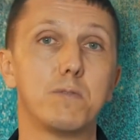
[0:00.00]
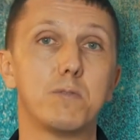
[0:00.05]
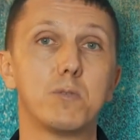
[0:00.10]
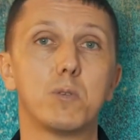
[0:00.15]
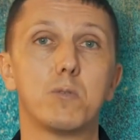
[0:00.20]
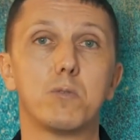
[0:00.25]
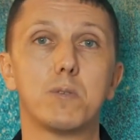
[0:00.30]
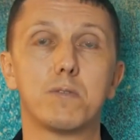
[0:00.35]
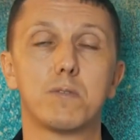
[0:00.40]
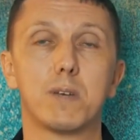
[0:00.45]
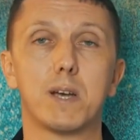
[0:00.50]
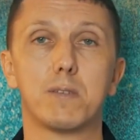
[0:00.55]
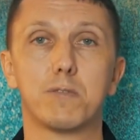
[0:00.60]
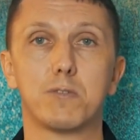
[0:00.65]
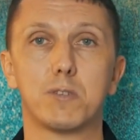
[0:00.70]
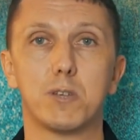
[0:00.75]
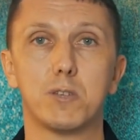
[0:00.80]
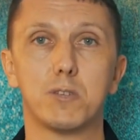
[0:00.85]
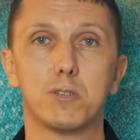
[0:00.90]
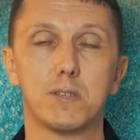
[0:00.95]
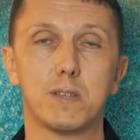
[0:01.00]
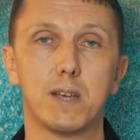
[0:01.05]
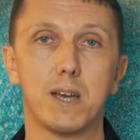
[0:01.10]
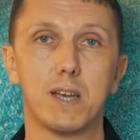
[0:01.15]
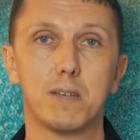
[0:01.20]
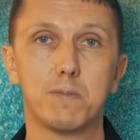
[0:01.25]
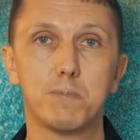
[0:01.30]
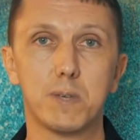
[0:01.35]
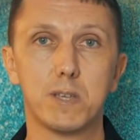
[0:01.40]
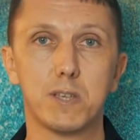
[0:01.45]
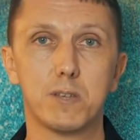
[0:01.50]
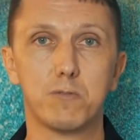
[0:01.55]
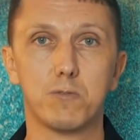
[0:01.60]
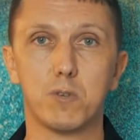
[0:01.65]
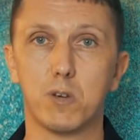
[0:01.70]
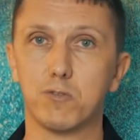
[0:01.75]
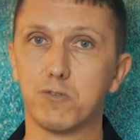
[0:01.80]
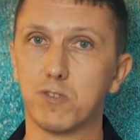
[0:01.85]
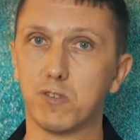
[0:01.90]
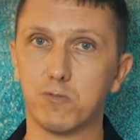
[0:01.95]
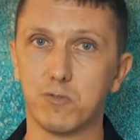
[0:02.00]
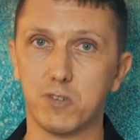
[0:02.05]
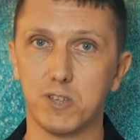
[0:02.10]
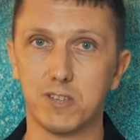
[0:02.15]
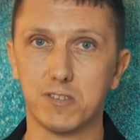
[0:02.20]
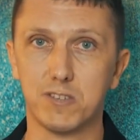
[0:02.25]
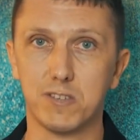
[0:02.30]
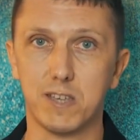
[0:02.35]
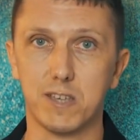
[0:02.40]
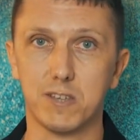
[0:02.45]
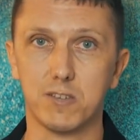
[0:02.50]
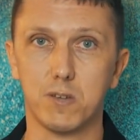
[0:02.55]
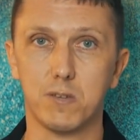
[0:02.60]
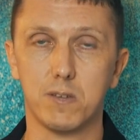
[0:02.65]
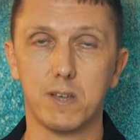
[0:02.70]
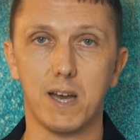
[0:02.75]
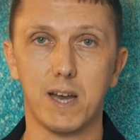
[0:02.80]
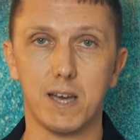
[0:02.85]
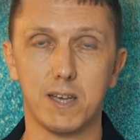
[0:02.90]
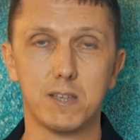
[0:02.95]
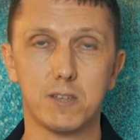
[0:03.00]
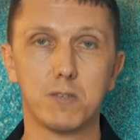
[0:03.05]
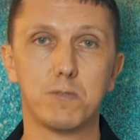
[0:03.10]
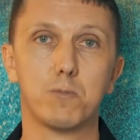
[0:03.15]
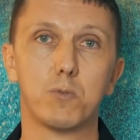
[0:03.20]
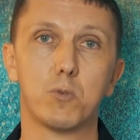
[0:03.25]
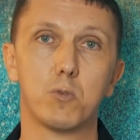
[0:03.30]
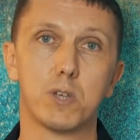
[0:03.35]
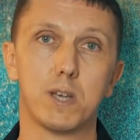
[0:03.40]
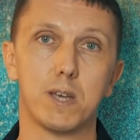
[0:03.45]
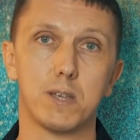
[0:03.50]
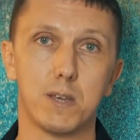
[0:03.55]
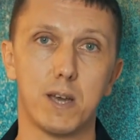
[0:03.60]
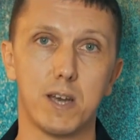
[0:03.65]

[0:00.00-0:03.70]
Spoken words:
For over 5 years, I have been involved in real estate on the island of Phuket.